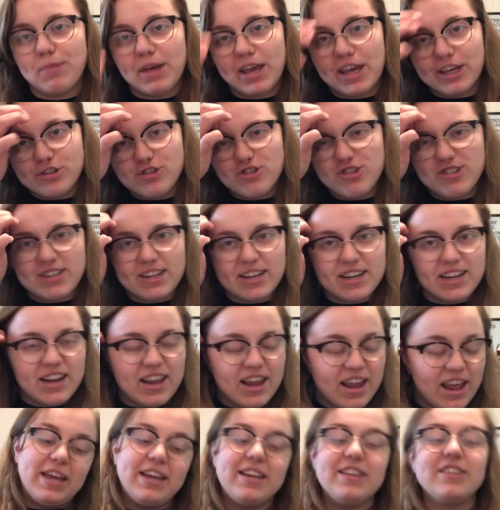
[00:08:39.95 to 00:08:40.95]
pages in.
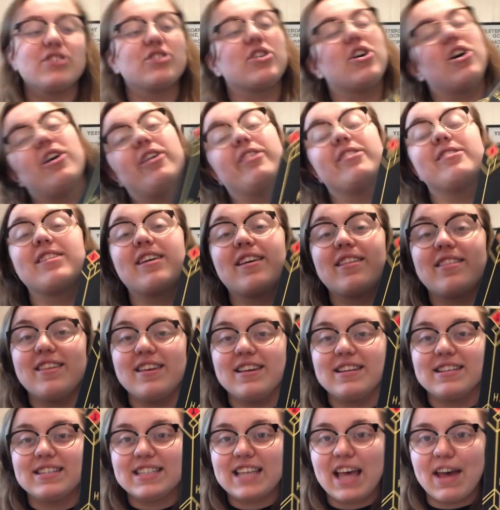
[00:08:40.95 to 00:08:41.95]
It is called The
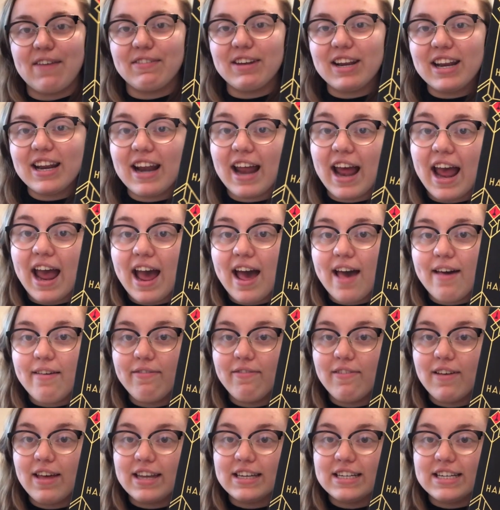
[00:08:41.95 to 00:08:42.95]
7.5
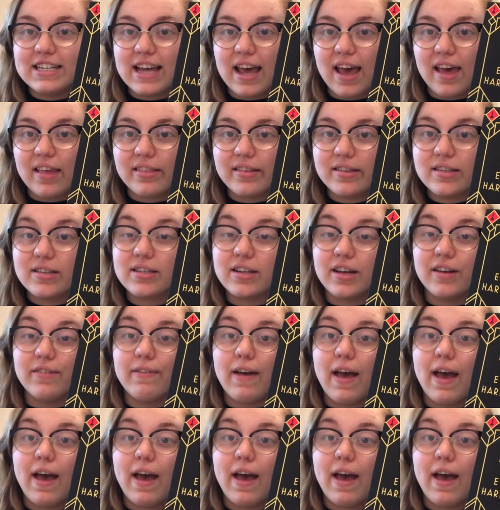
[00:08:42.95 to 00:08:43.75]
Deaths of